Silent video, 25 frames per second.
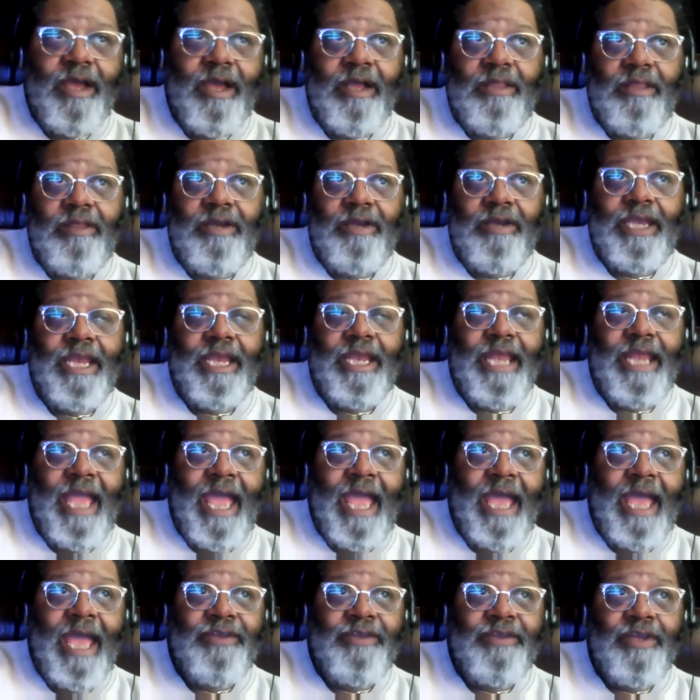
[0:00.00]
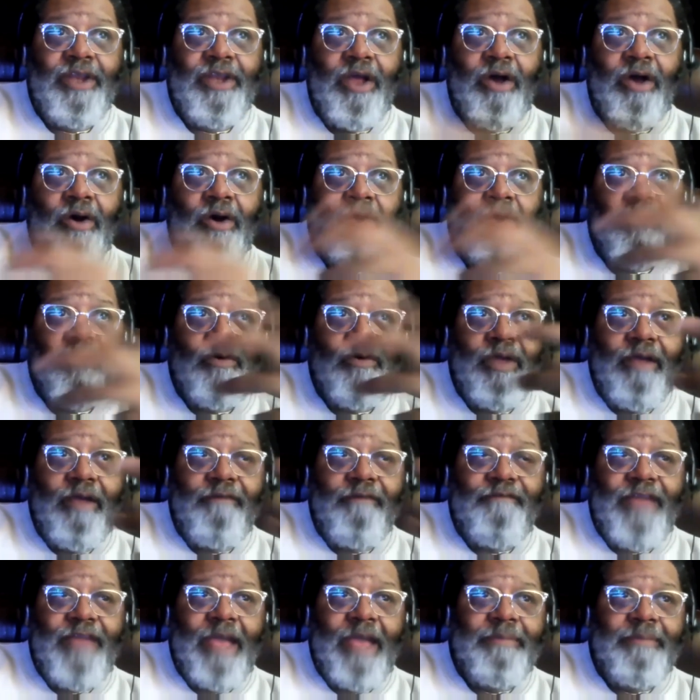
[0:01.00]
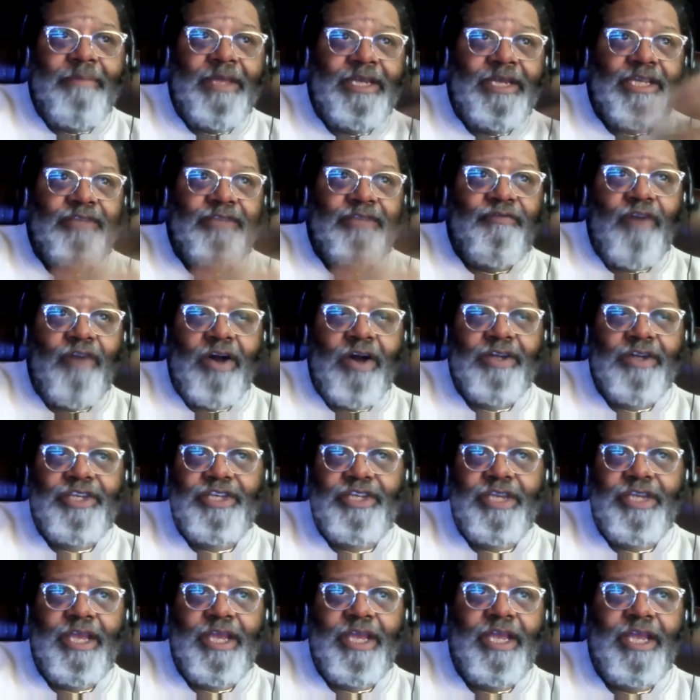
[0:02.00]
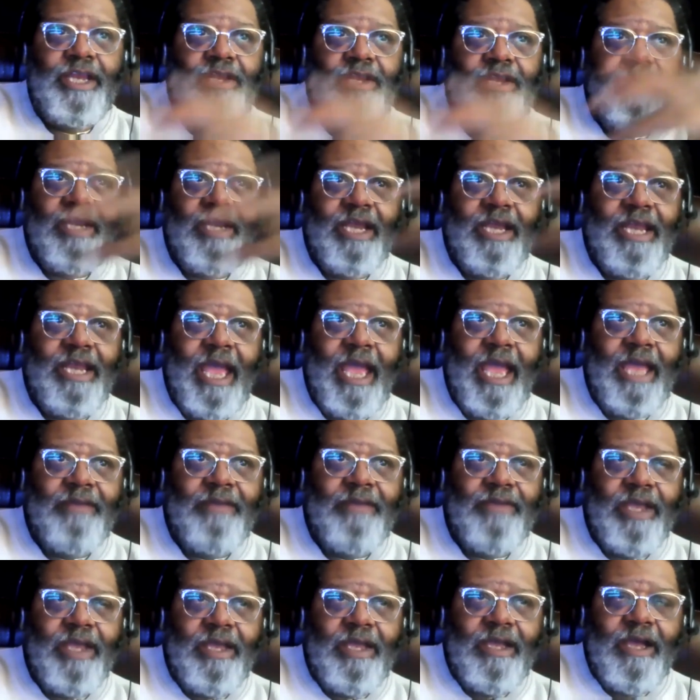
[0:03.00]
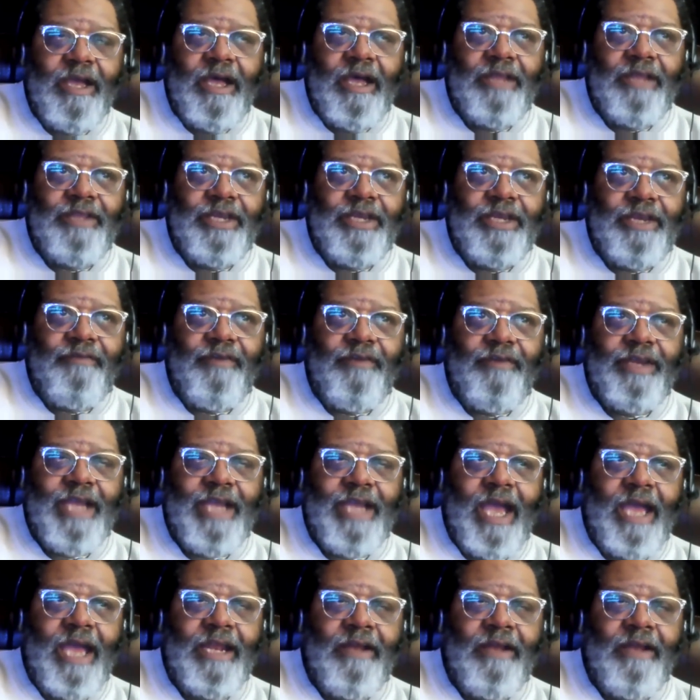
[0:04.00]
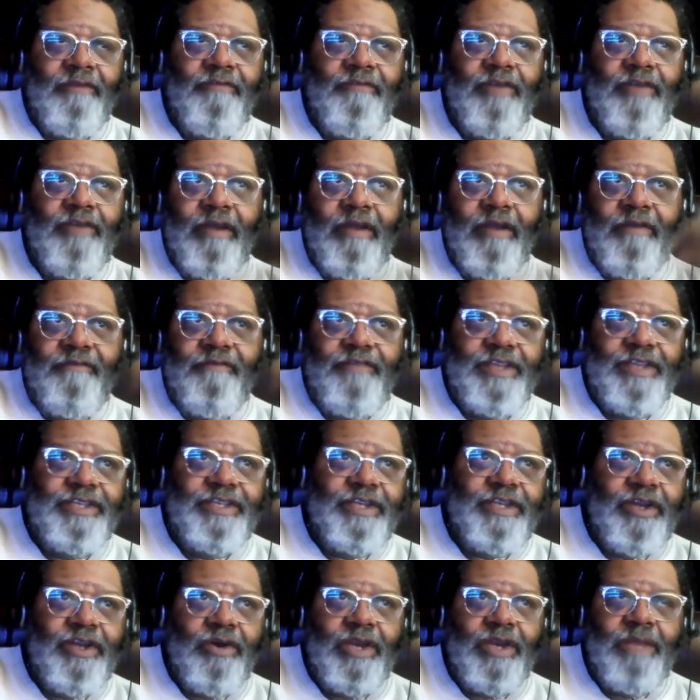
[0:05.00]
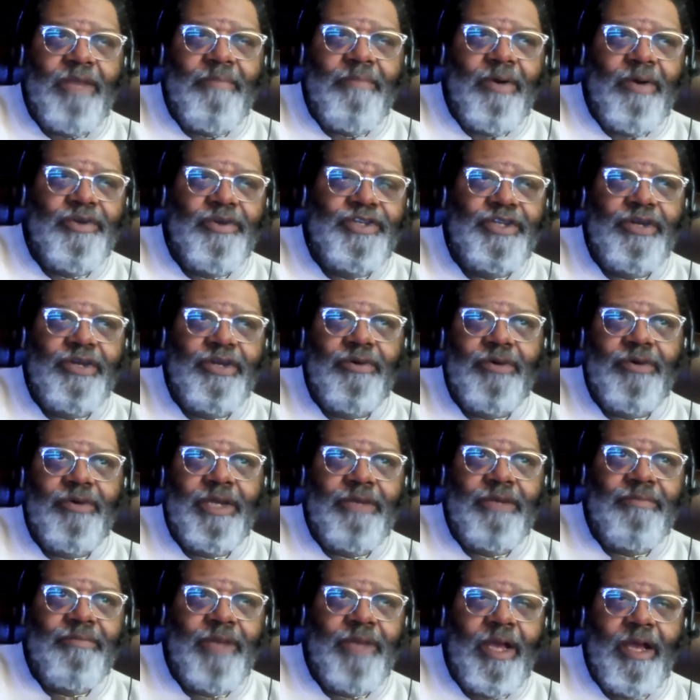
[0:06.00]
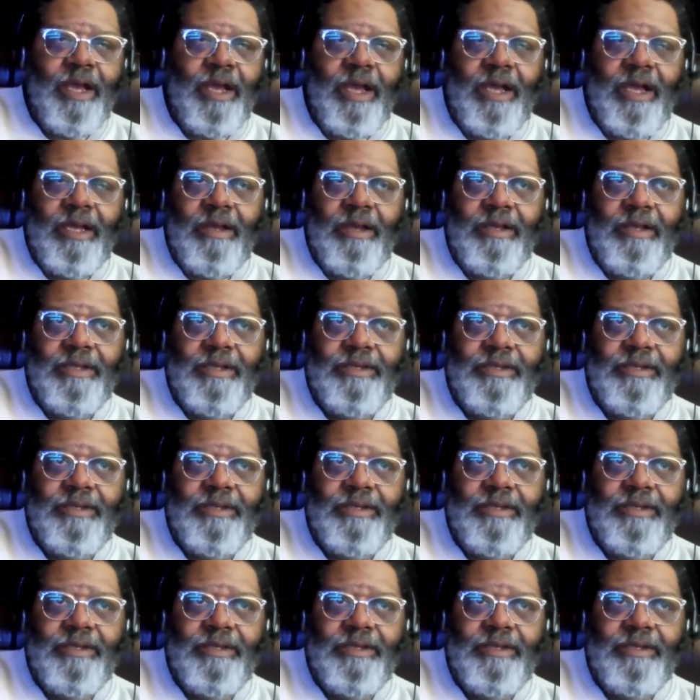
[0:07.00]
looking at you know family dysfunction, looking at uh, the different kind of physical and emotional and uh,